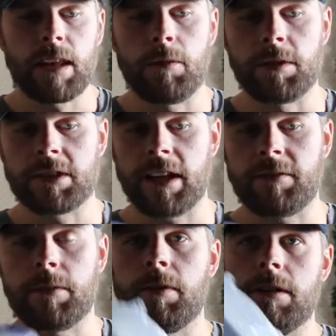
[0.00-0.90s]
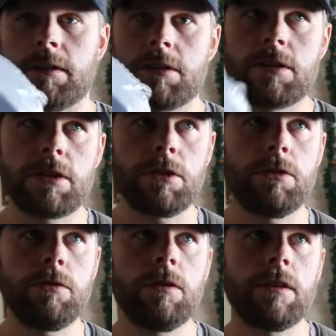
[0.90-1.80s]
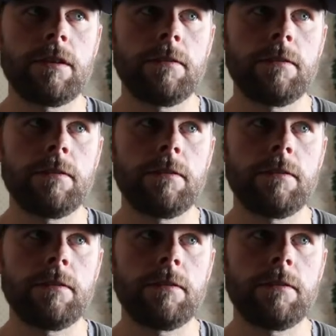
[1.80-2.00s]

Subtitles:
which I have to put 2